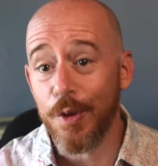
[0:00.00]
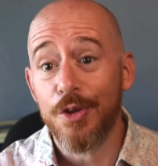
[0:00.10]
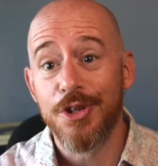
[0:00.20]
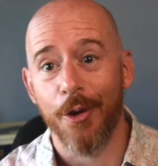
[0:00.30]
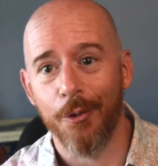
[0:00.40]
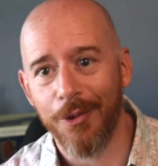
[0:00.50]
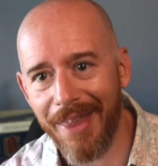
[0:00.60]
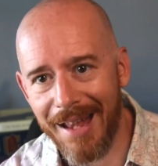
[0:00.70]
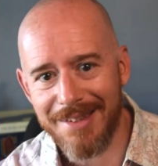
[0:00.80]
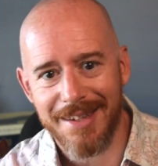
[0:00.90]
So with
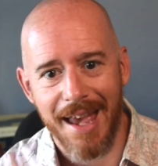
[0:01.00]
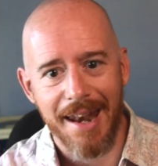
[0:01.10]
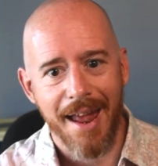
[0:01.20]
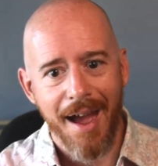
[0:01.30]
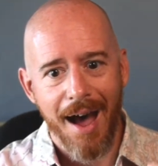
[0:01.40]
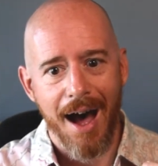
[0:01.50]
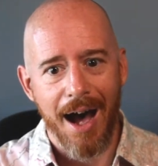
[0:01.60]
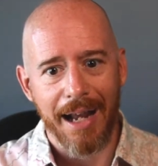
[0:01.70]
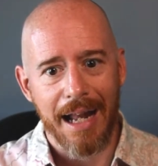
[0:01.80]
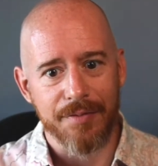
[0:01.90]
that said,
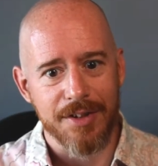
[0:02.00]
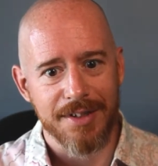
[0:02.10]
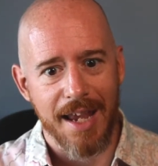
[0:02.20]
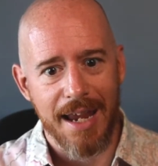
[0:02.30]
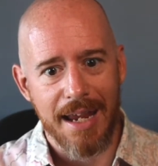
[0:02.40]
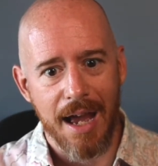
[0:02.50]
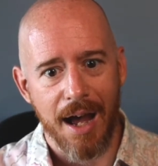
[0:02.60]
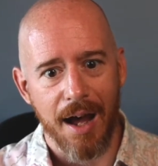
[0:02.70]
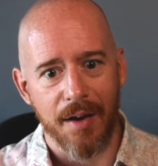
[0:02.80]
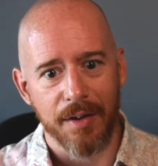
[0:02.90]
I'd have to say
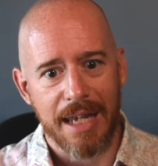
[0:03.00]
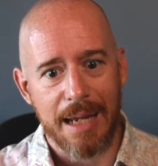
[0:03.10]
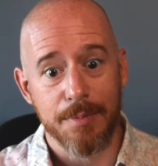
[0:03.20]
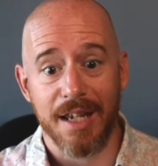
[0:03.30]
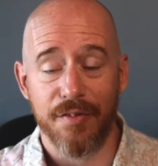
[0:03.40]
games like